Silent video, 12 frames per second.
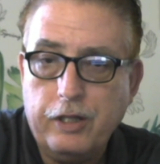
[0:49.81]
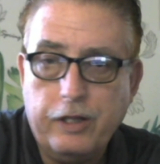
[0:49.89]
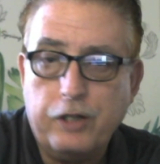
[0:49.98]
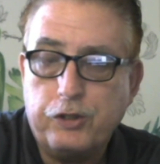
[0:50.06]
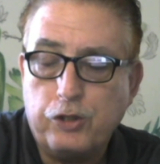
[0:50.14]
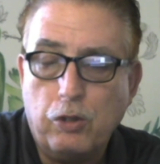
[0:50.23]

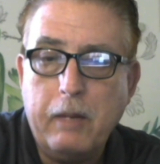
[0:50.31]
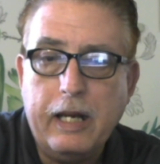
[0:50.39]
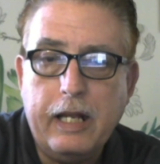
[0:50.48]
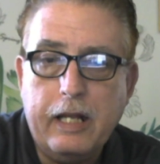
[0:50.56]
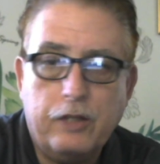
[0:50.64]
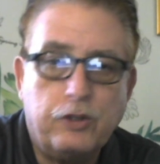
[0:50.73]
There's so
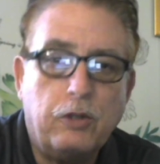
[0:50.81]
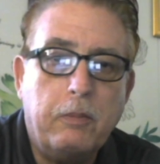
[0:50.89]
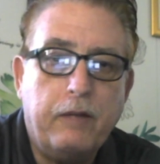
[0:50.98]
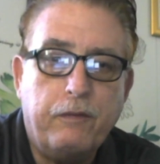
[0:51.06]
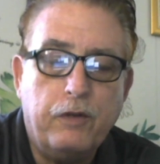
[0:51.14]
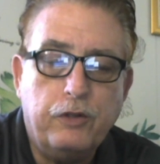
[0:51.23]
many
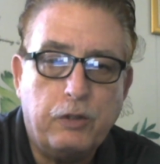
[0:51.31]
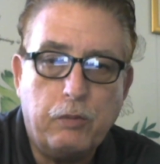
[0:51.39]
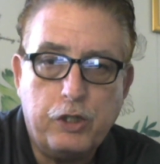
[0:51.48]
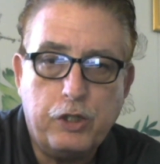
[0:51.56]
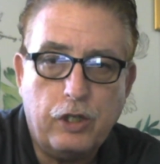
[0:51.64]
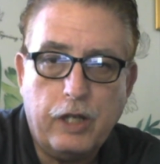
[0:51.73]
foods that
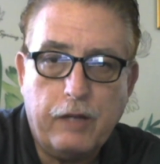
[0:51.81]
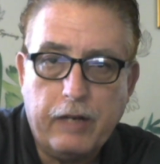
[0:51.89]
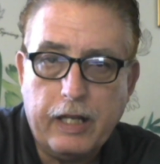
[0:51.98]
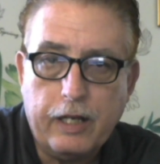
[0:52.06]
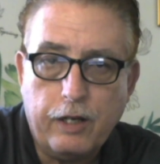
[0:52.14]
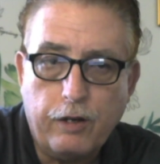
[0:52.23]
we shouldn't
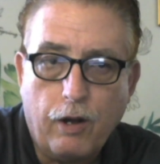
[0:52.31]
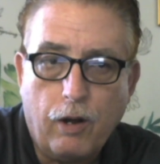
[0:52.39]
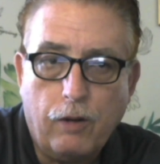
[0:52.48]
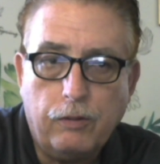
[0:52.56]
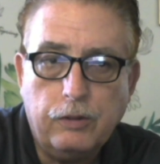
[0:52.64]
even eat at all.